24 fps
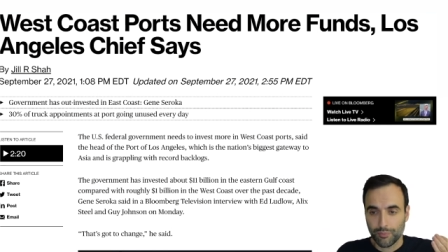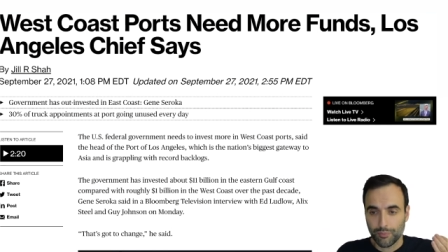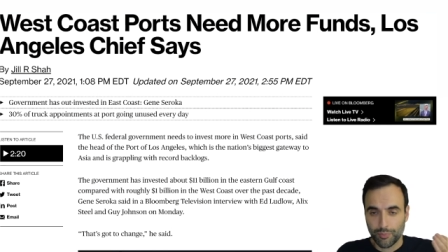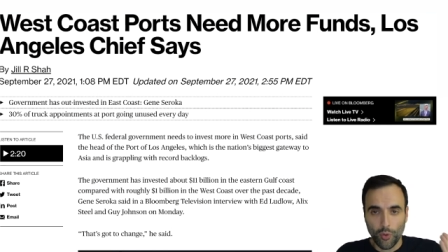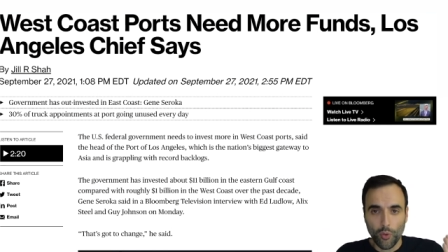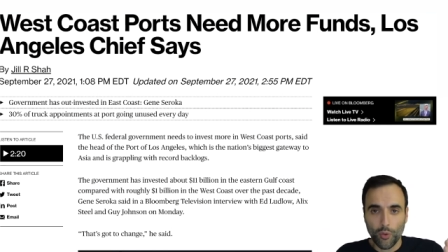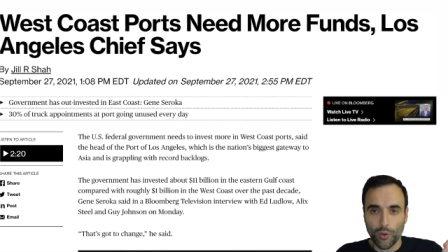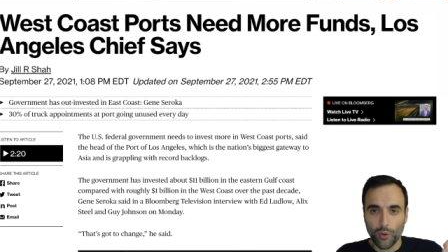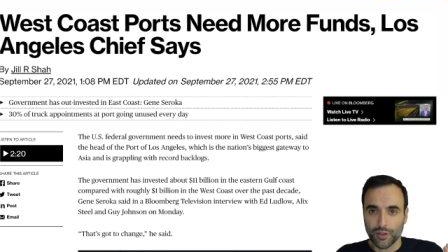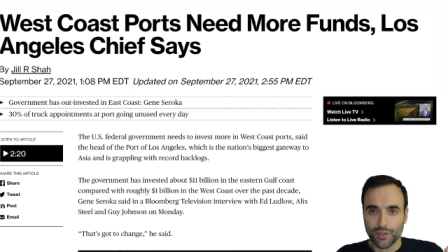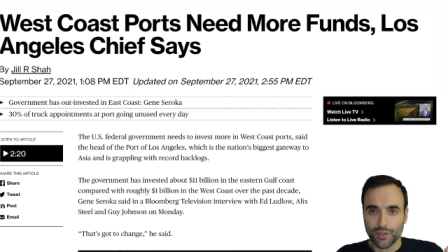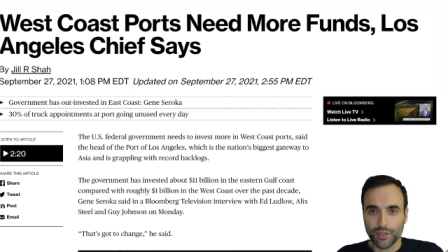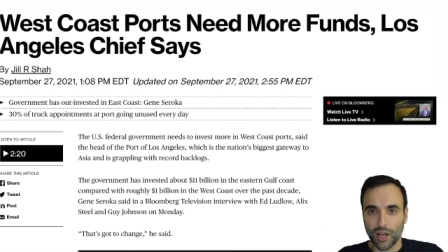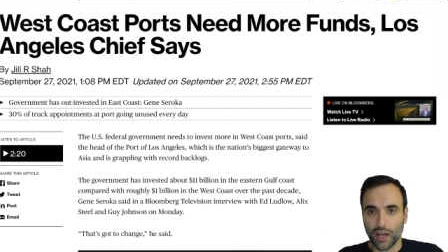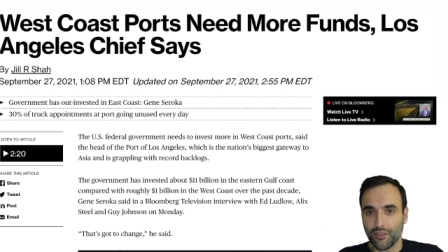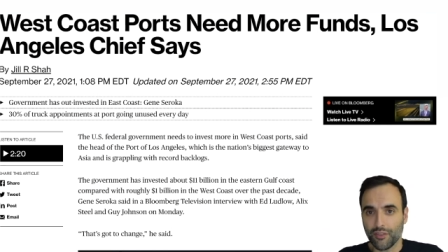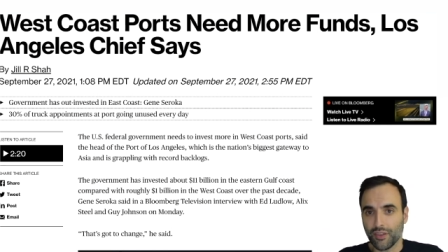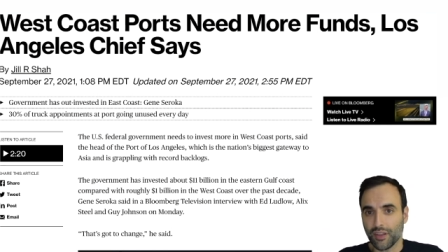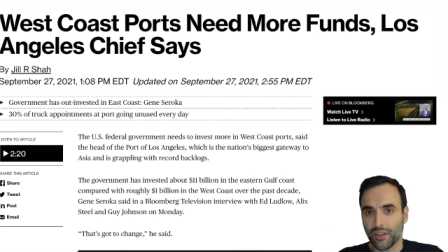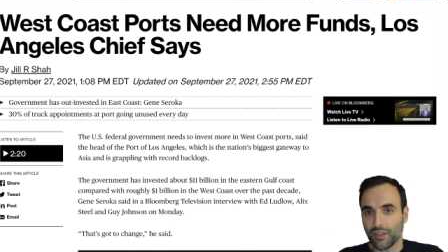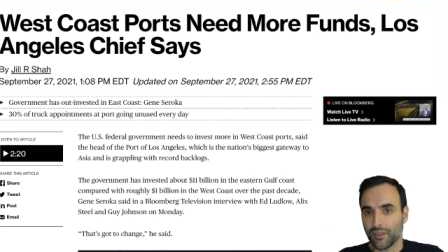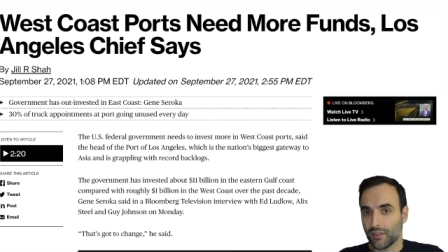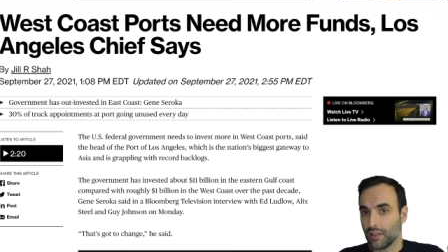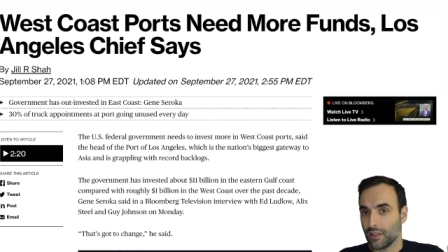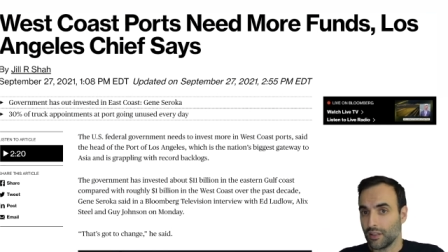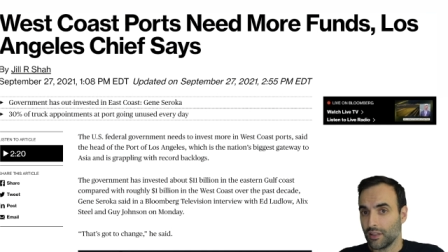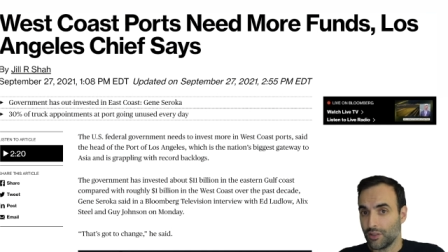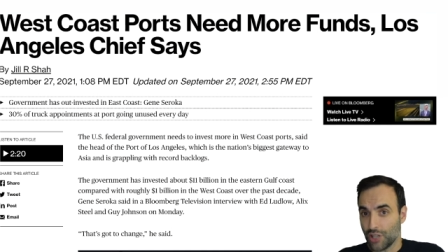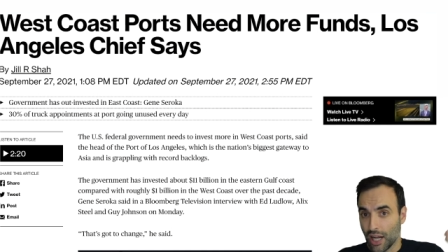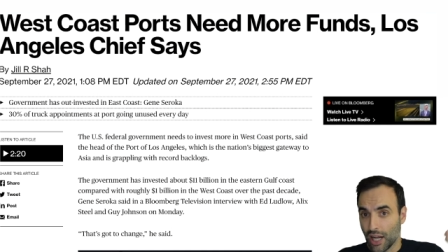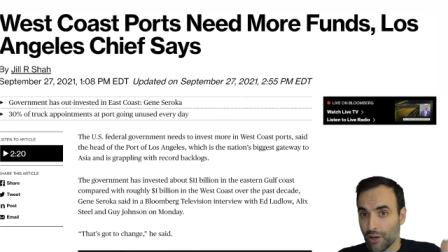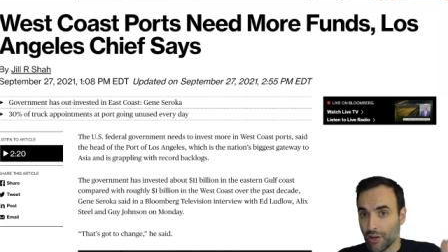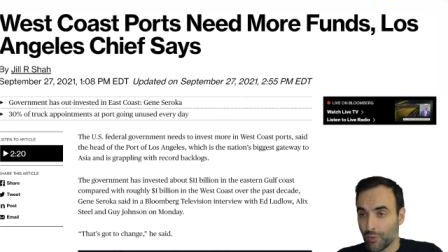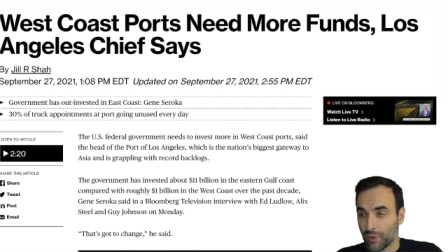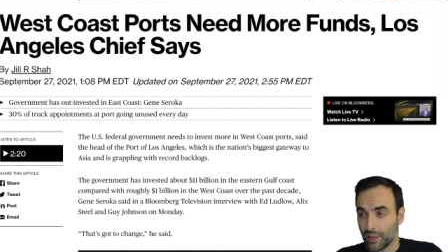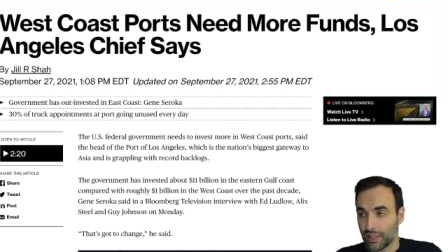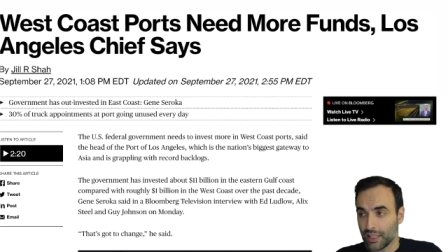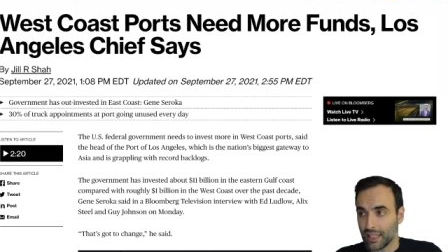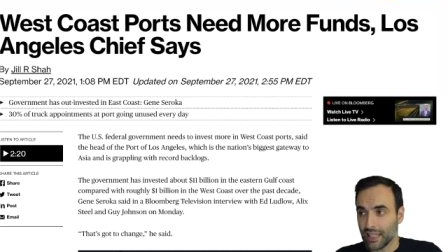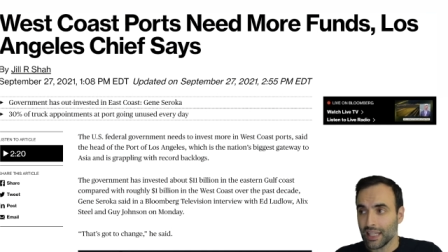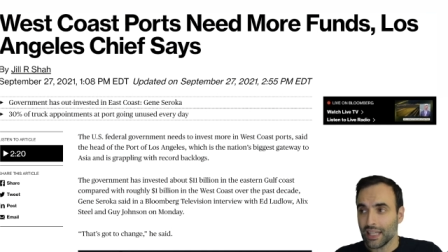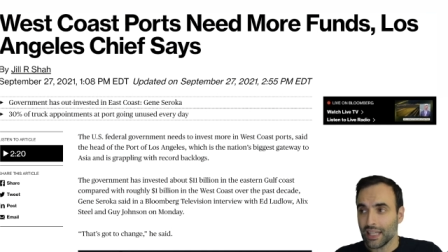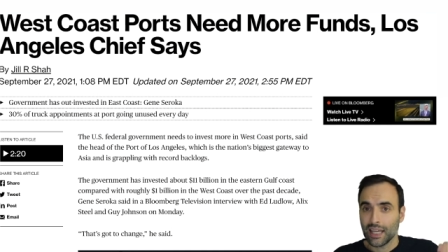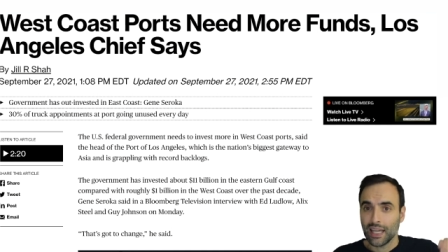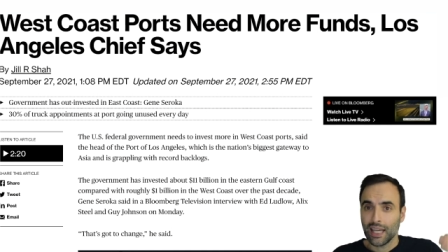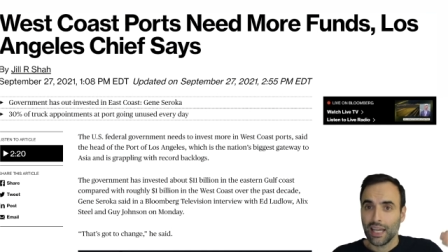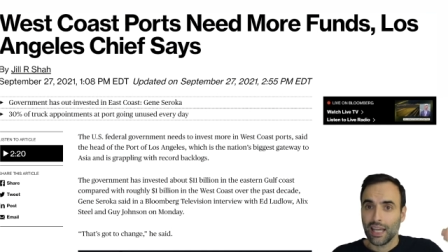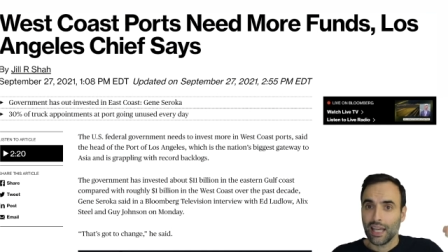port, obviously,
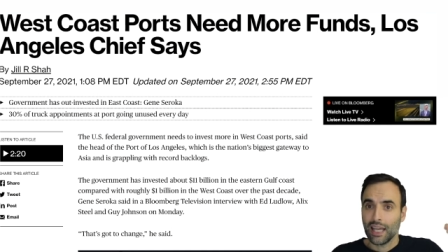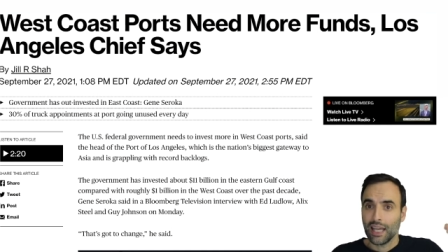generally.